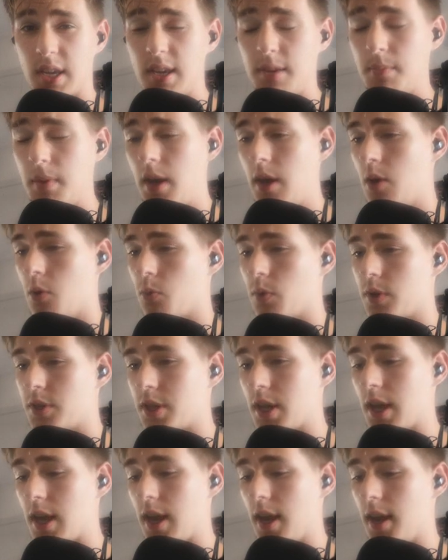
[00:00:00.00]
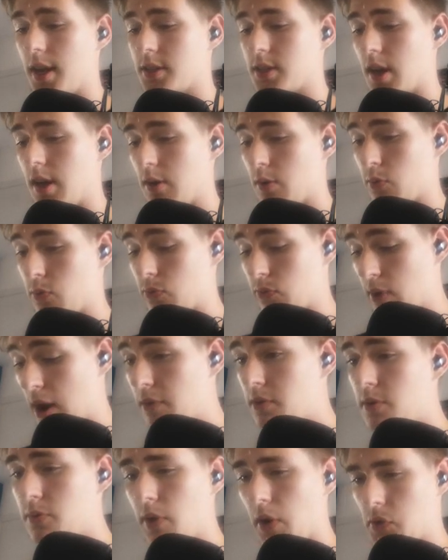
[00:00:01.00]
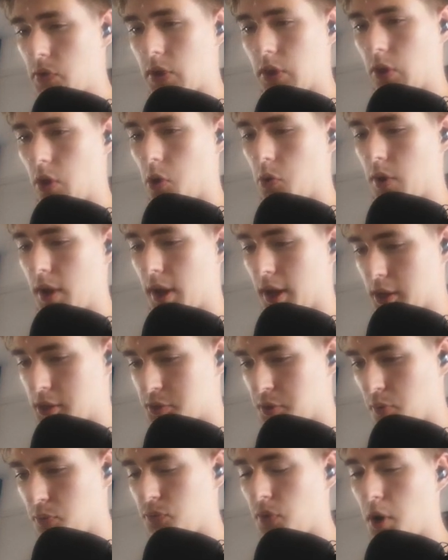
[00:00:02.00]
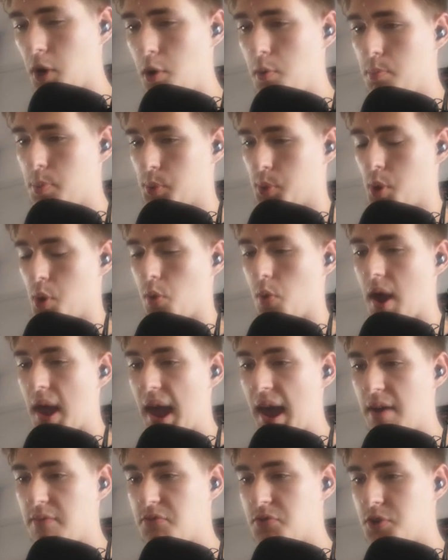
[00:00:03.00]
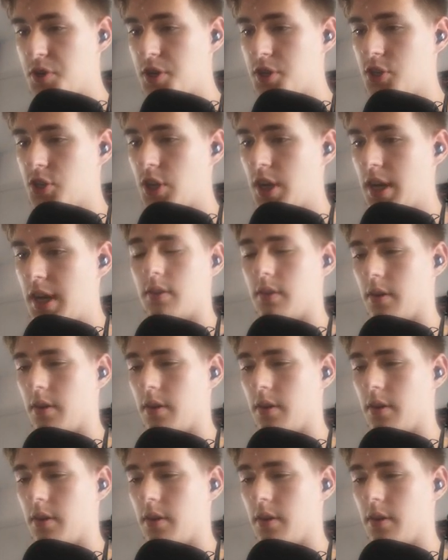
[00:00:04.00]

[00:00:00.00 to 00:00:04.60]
team, which is very, very low. It is far below average.